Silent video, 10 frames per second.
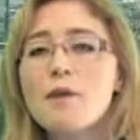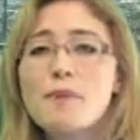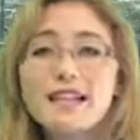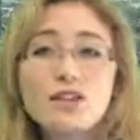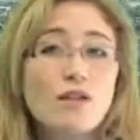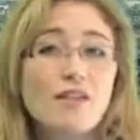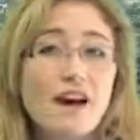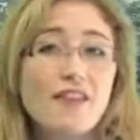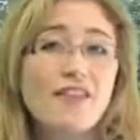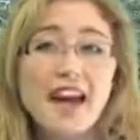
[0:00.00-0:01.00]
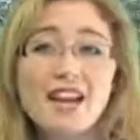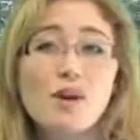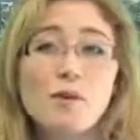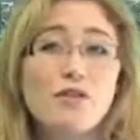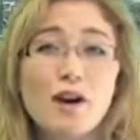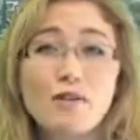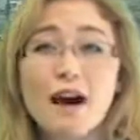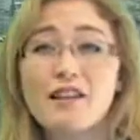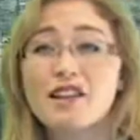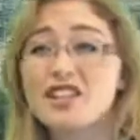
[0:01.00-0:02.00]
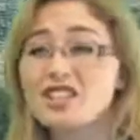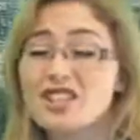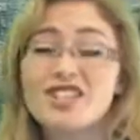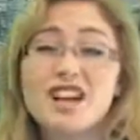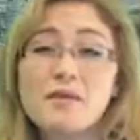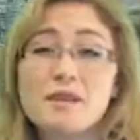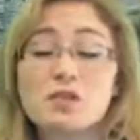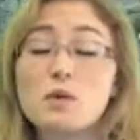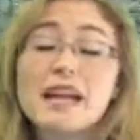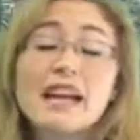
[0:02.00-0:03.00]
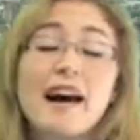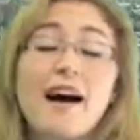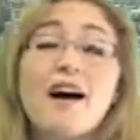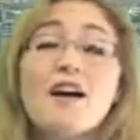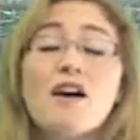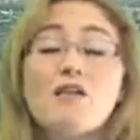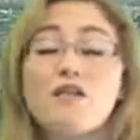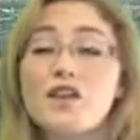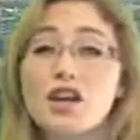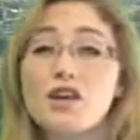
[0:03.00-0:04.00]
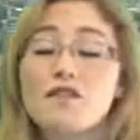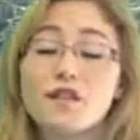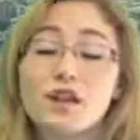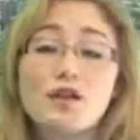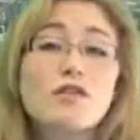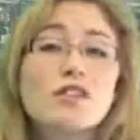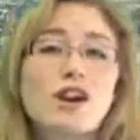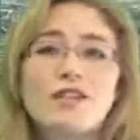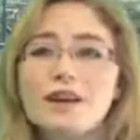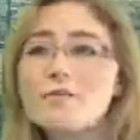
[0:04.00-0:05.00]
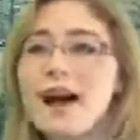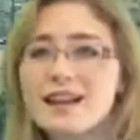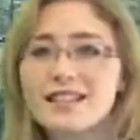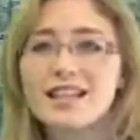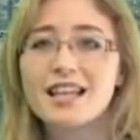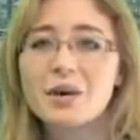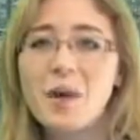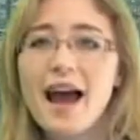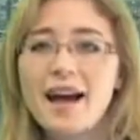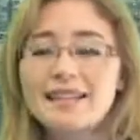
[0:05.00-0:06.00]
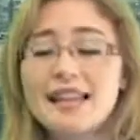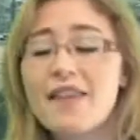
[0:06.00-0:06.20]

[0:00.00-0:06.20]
based on the fact that the economic growth outlook is just so much weaker for the Eurozone compared to the US.